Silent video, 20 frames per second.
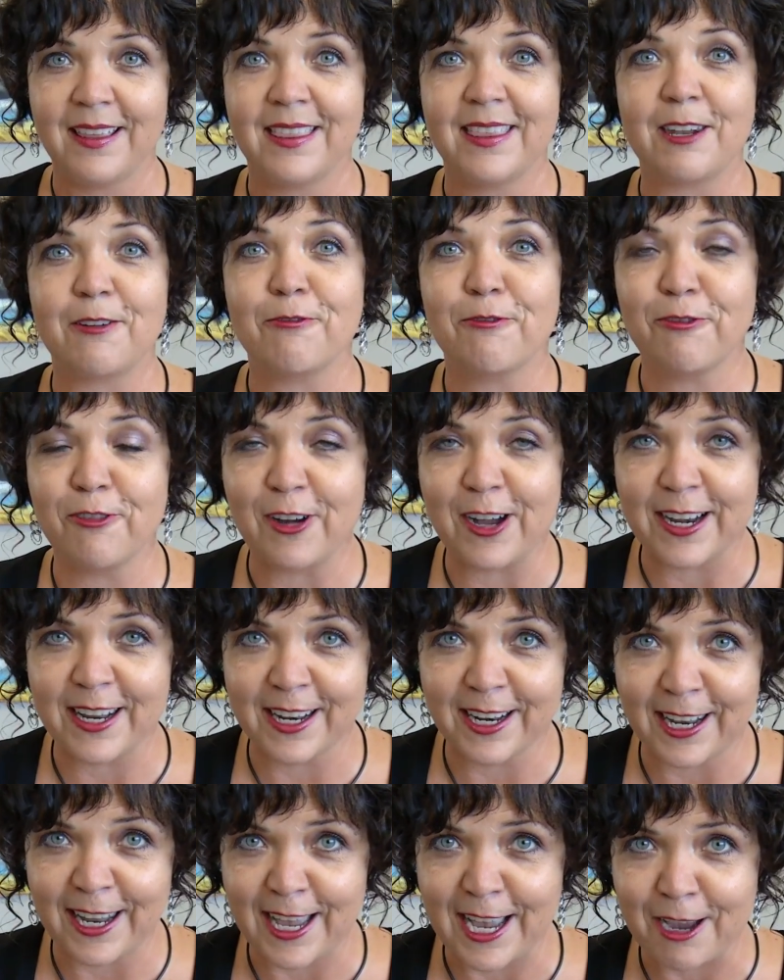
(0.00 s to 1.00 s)
that fun
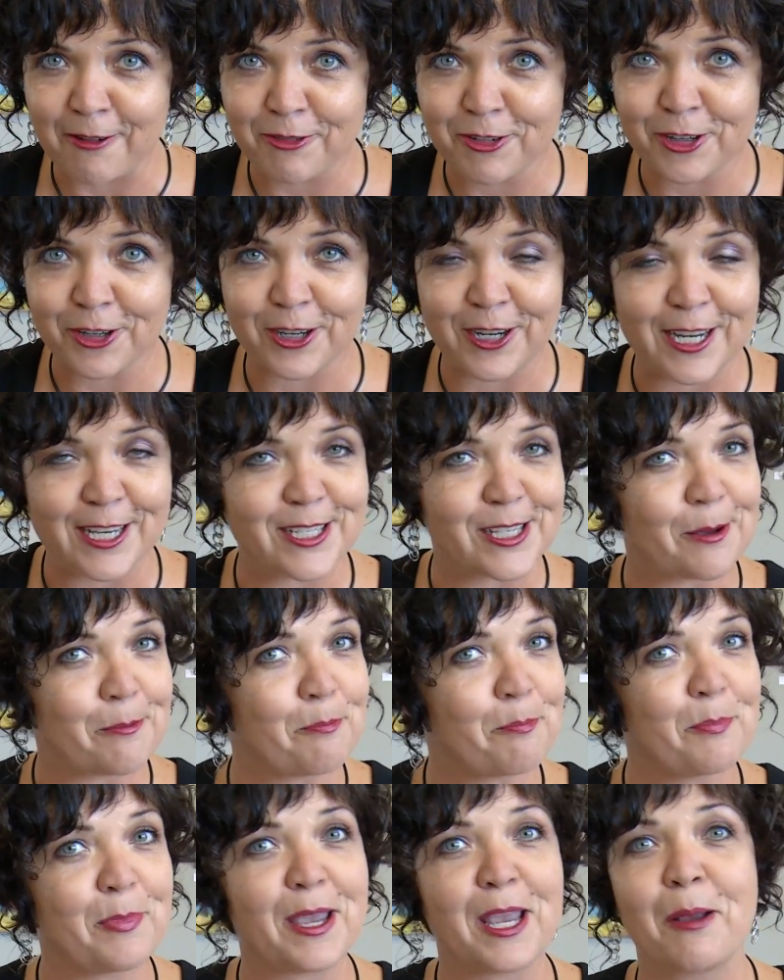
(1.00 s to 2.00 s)
and laughter is a
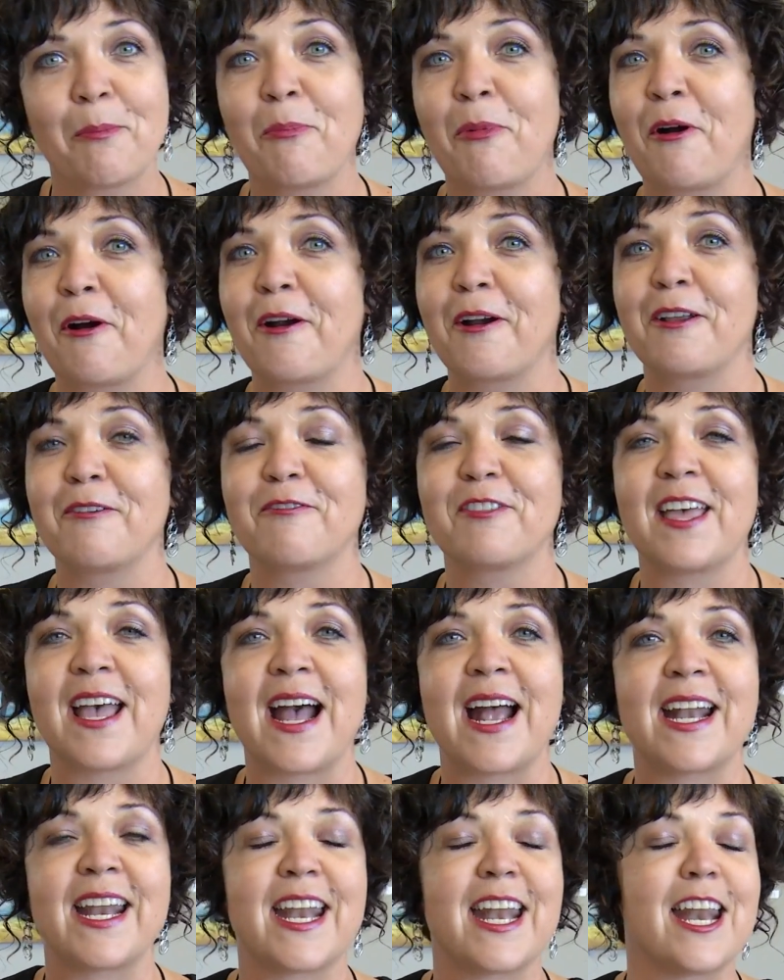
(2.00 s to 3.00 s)
big part of
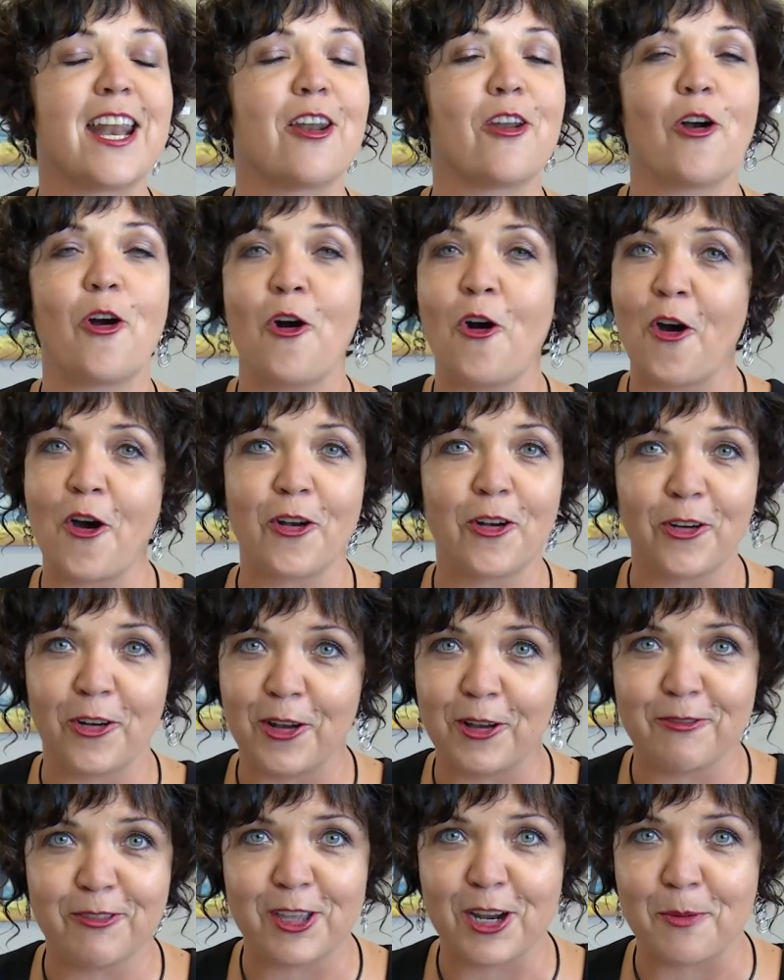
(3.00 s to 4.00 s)
that and in honor
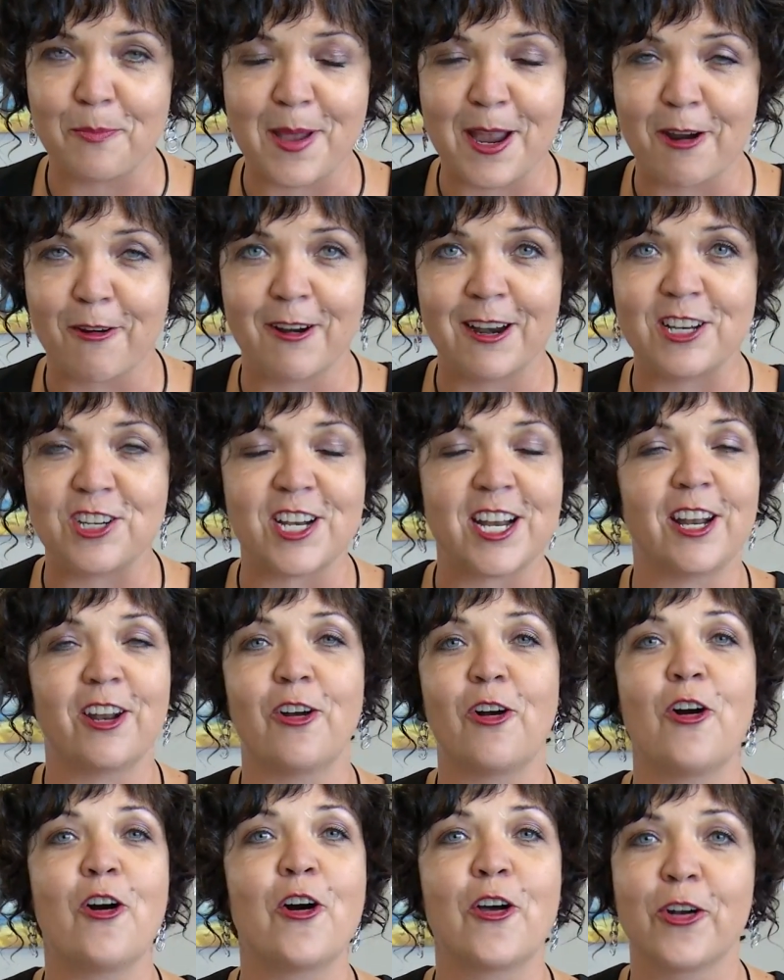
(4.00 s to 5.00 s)
of their marriage and
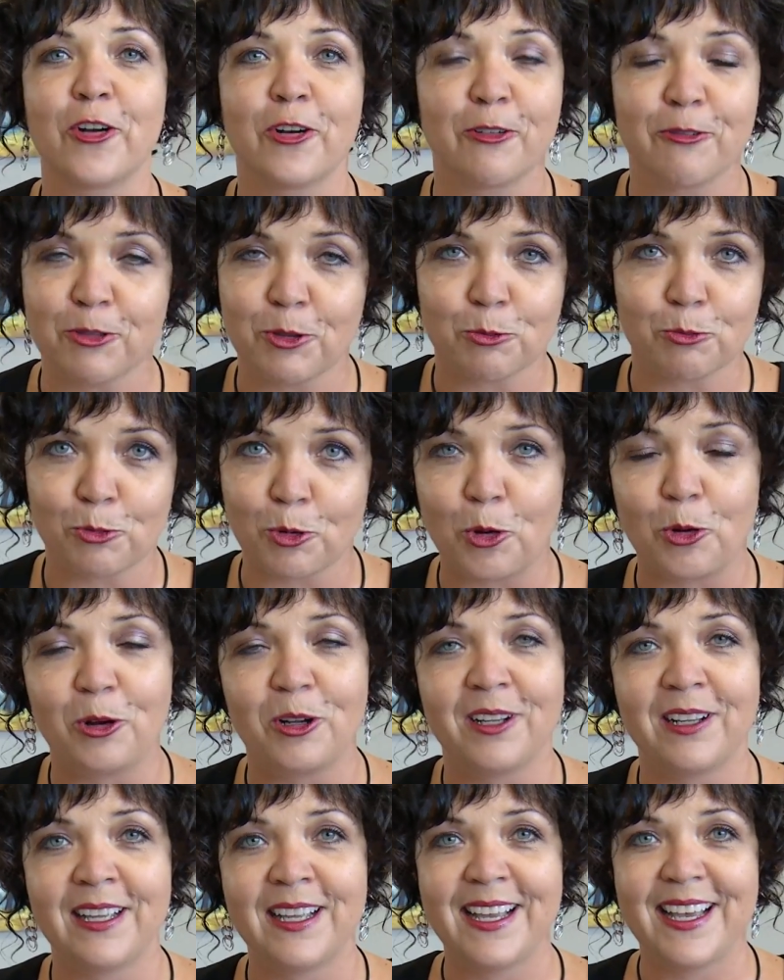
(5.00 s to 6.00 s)
in honor of the
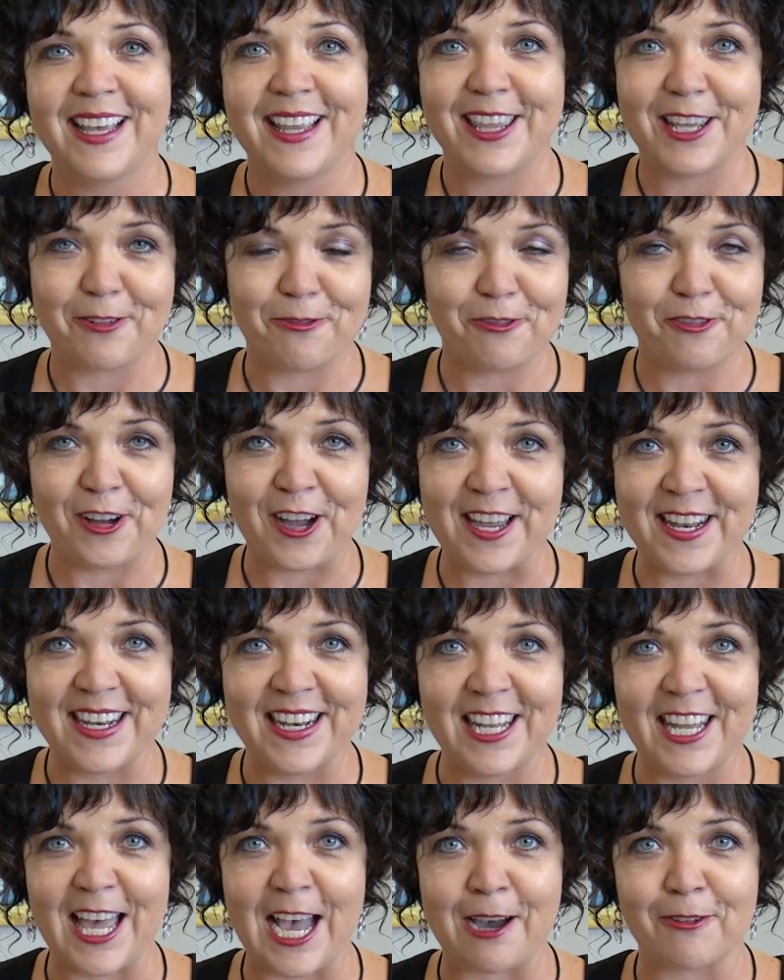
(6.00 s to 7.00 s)
role that
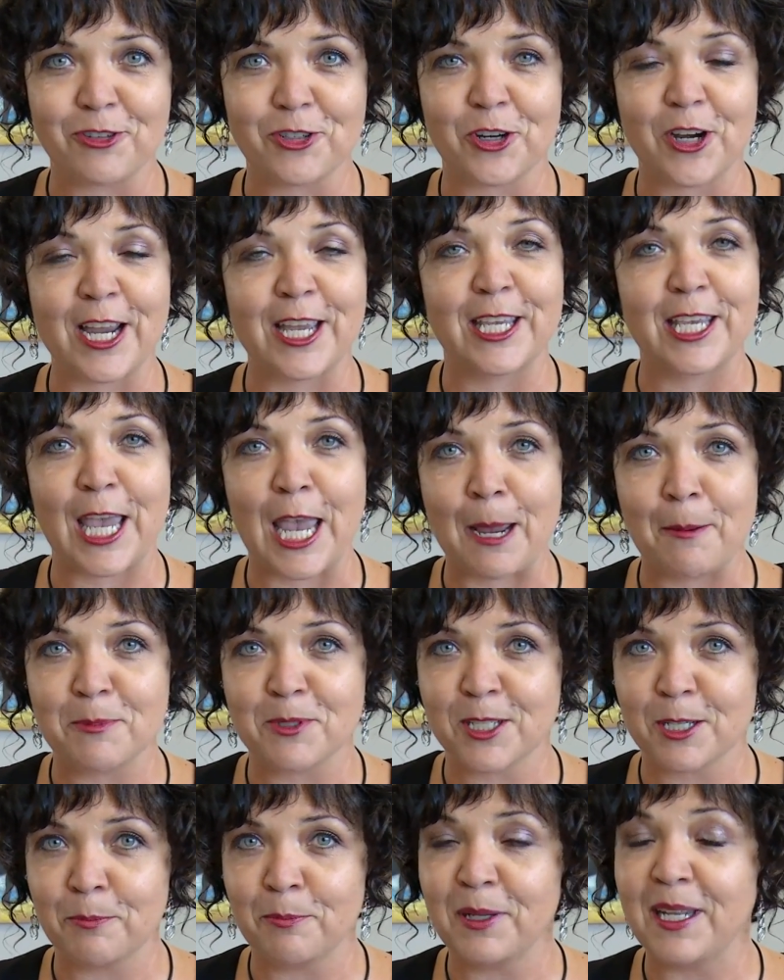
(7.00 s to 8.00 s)
fun, laughter, and
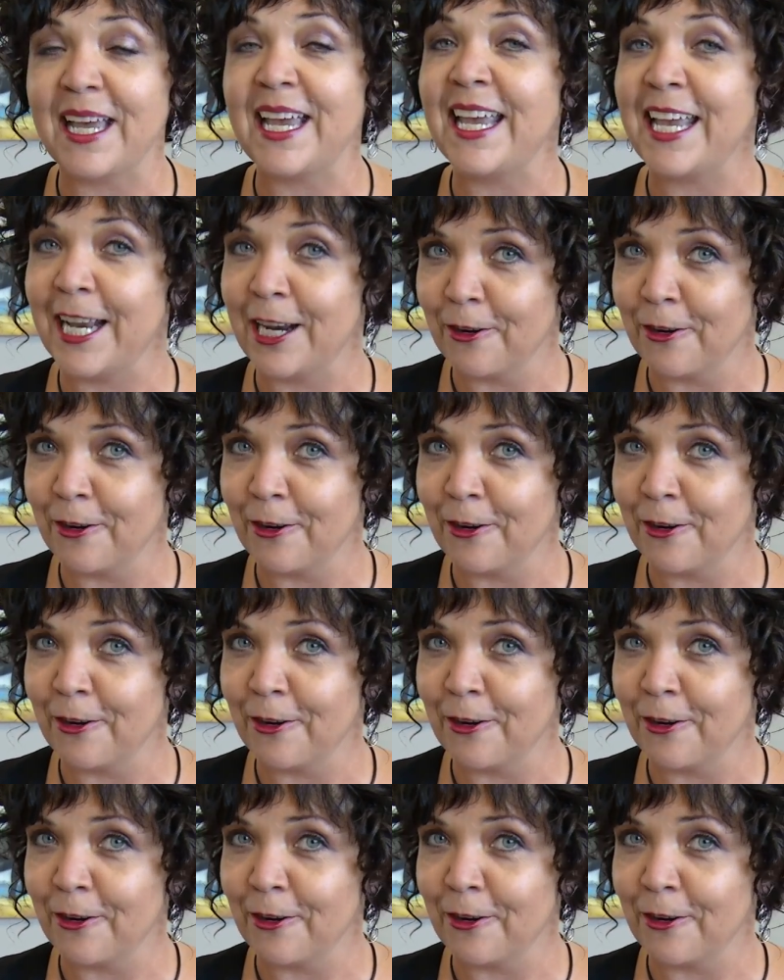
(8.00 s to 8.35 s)
games can play.